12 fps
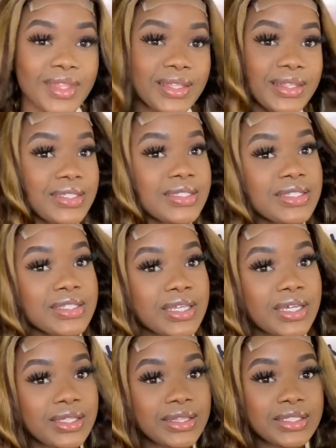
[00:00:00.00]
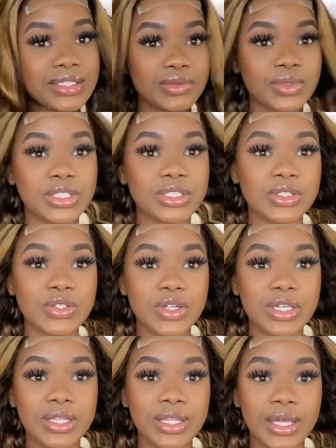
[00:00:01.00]
This is it. This is what it's
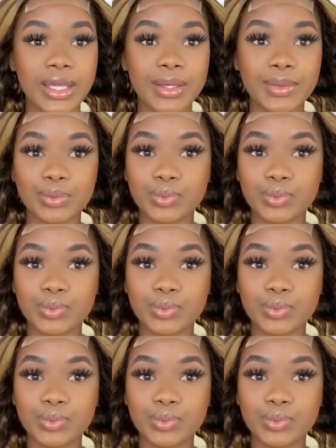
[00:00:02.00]
looking like.